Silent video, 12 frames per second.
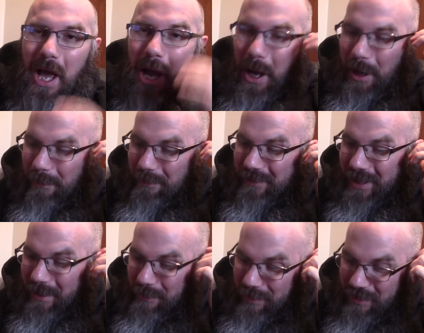
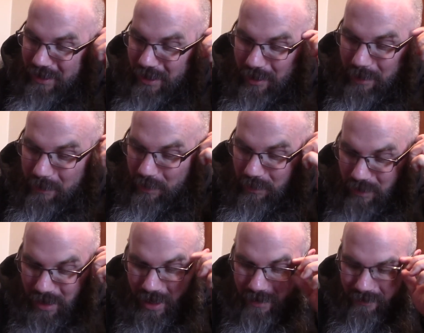But yeah, I
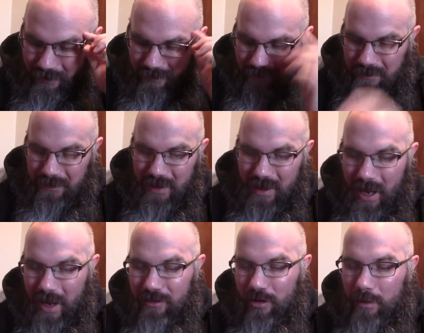mean, I
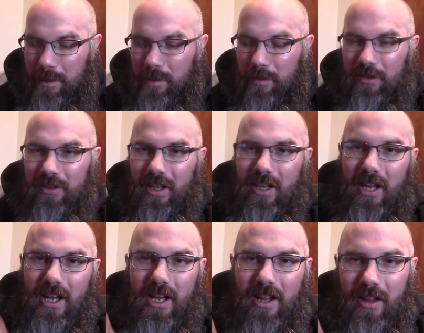told people it was
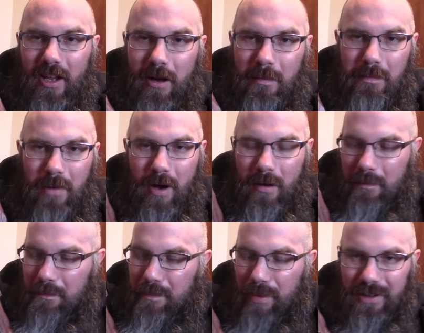like a
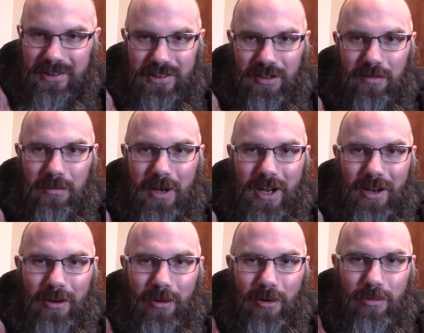bust of
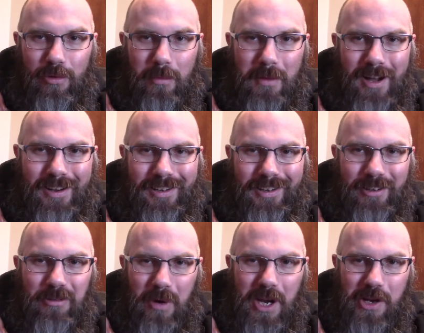my old Romani
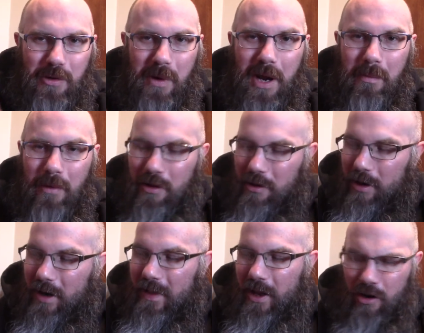
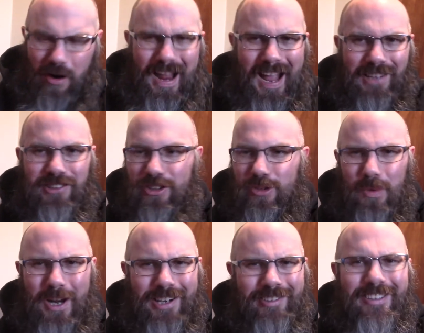great-grandmother, and that her ashes
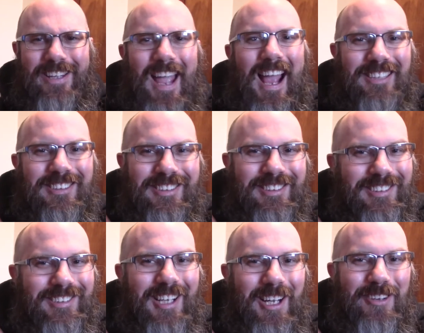were actually cast
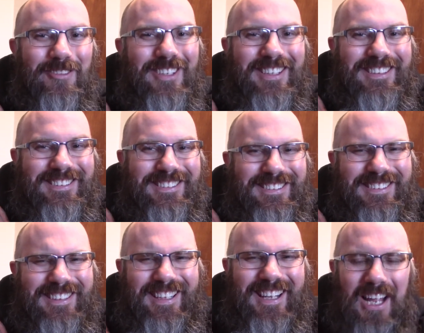inside of it.
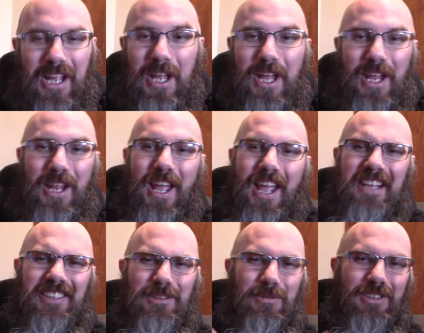
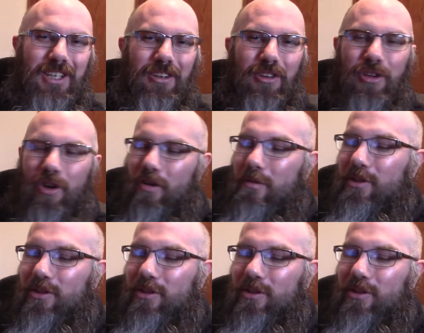And she was there to look over me.